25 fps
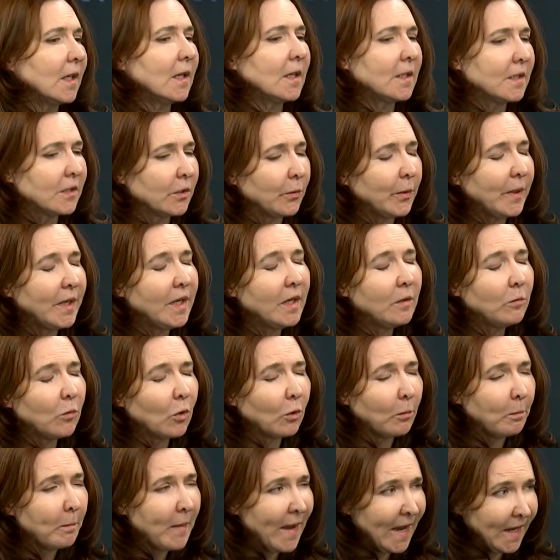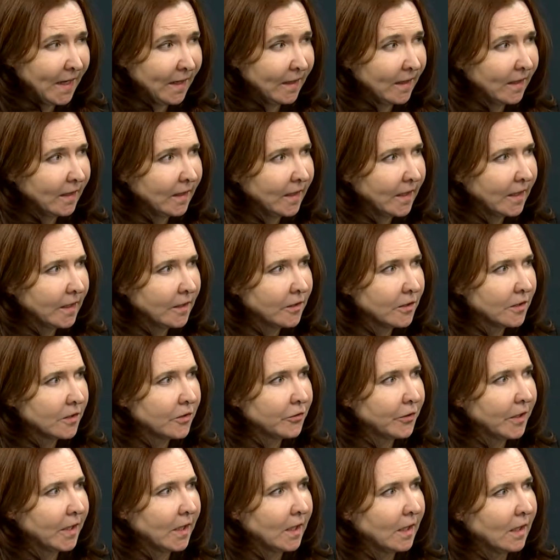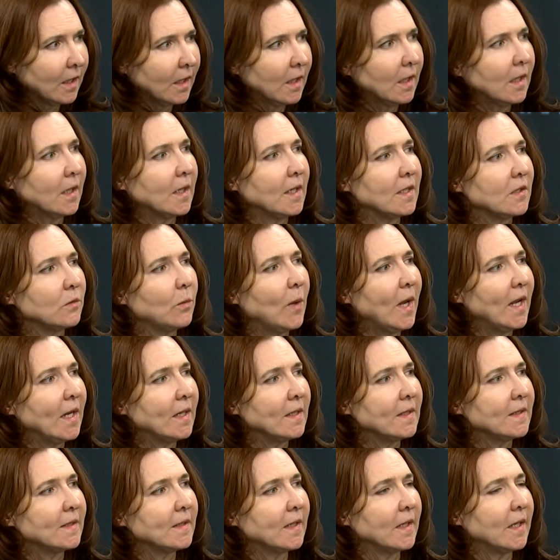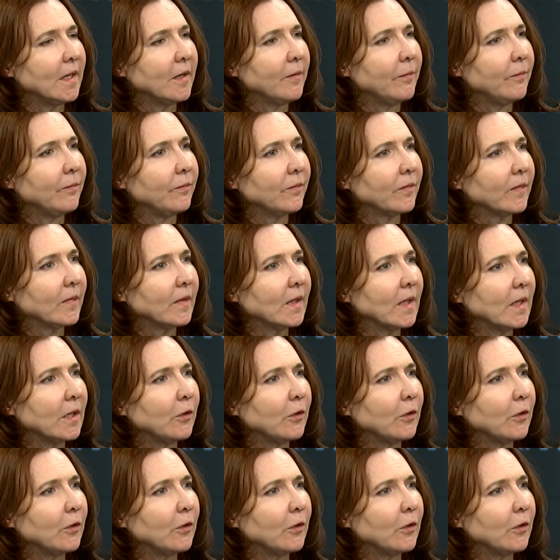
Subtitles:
So we need more men in the industry, as well as a